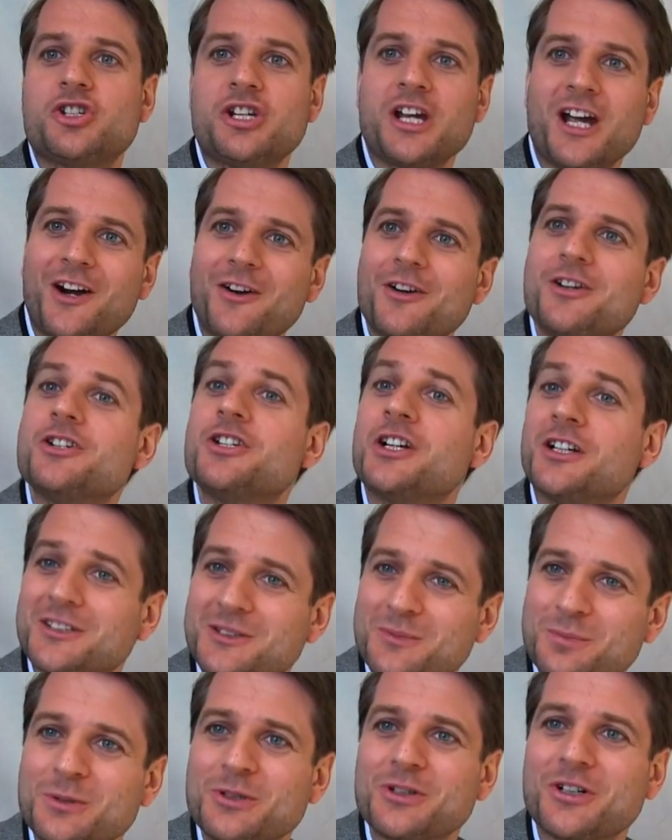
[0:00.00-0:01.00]
cherish
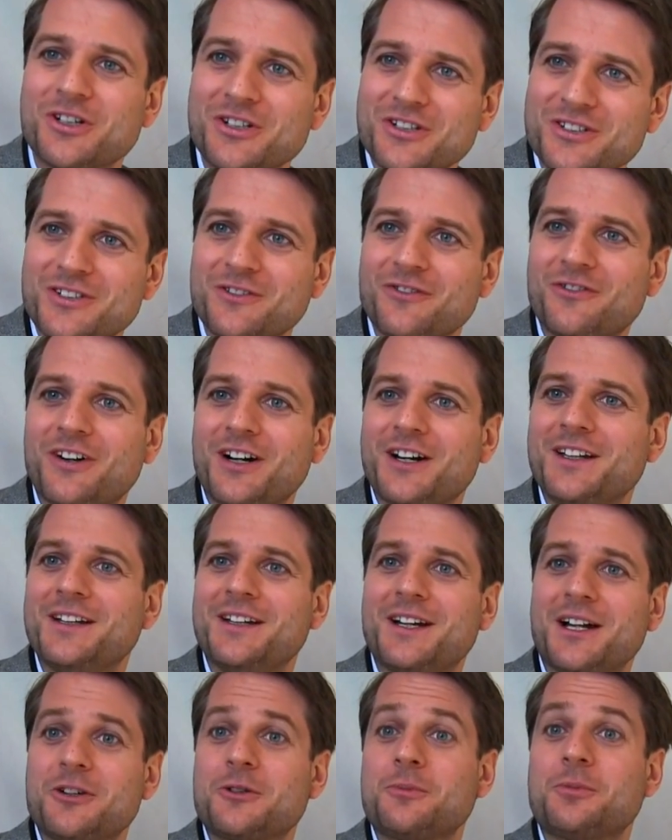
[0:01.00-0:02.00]
entrepreneurs and find
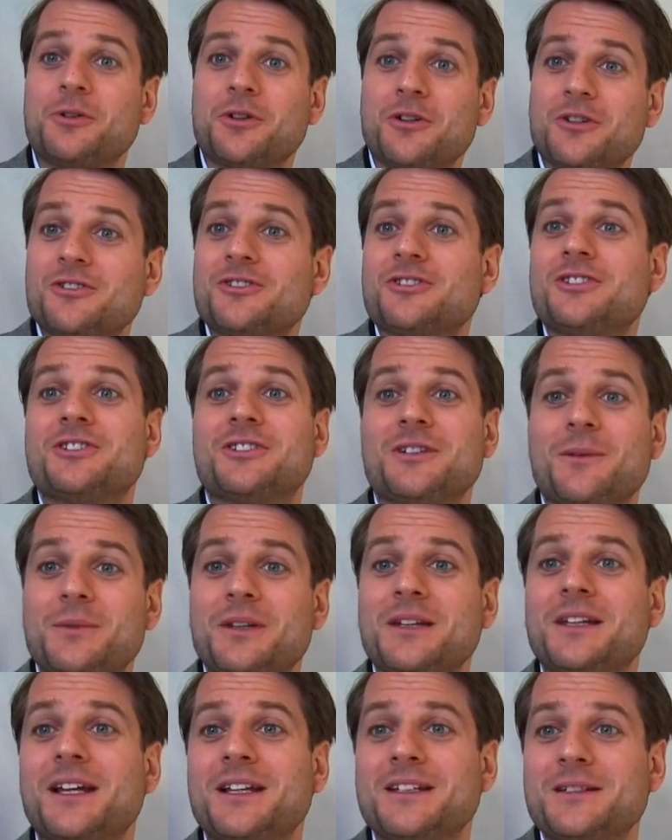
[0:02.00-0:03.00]
that entrepreneurs is
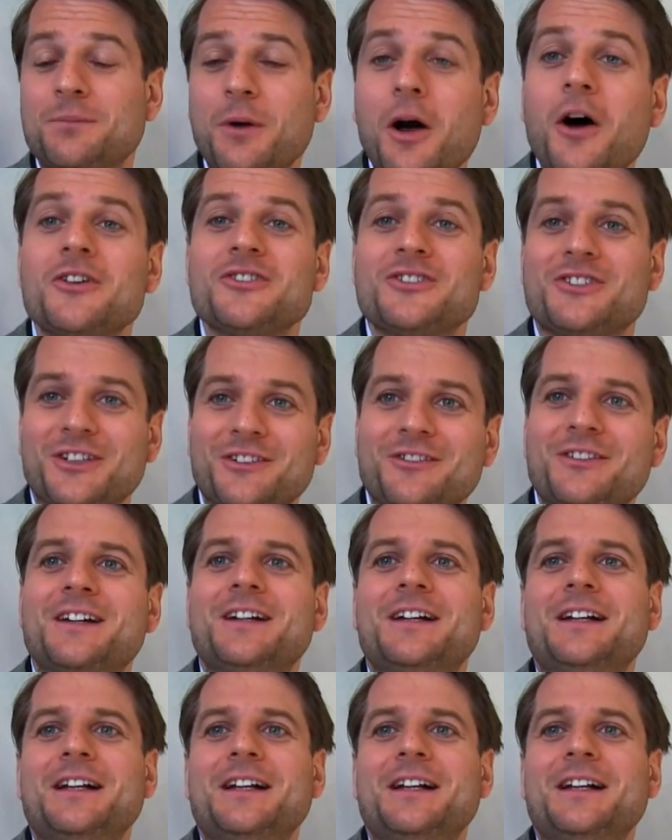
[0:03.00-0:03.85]
something that is positive.